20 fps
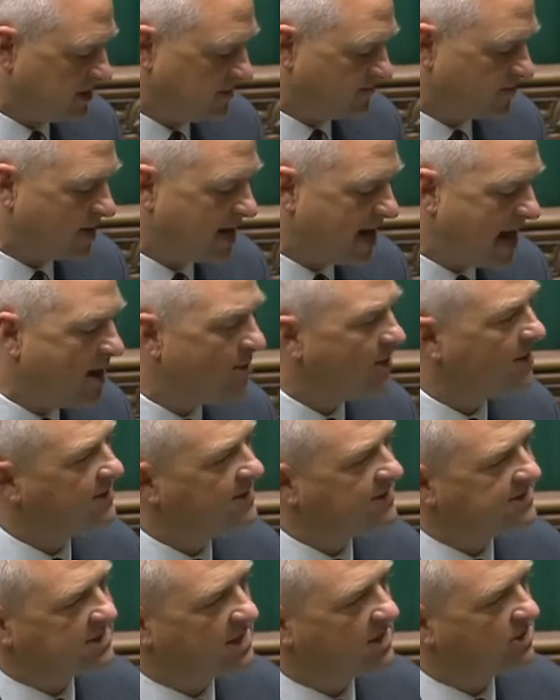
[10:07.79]
for allowing
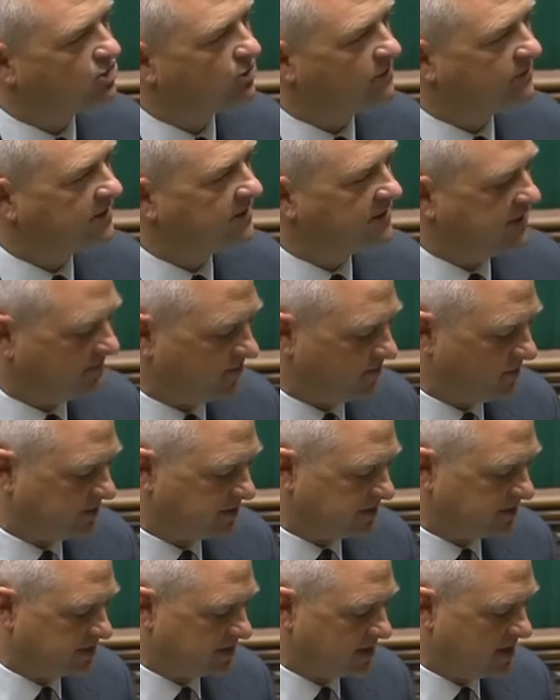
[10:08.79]
this culture of
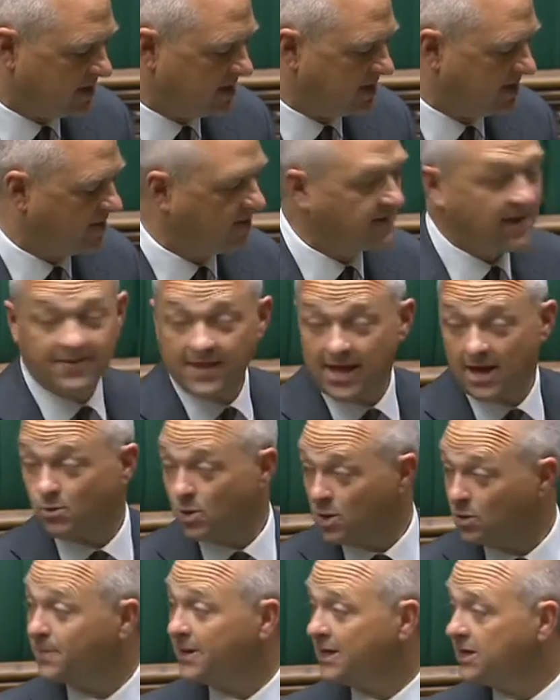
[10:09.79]
indifference, then there
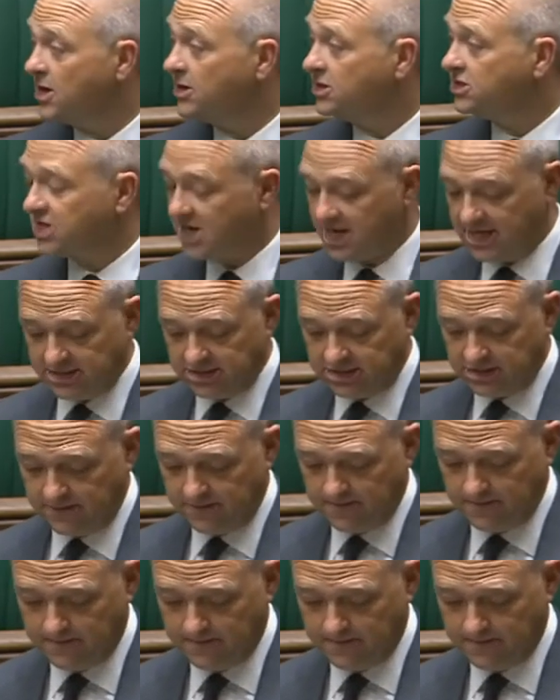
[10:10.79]
will be no change.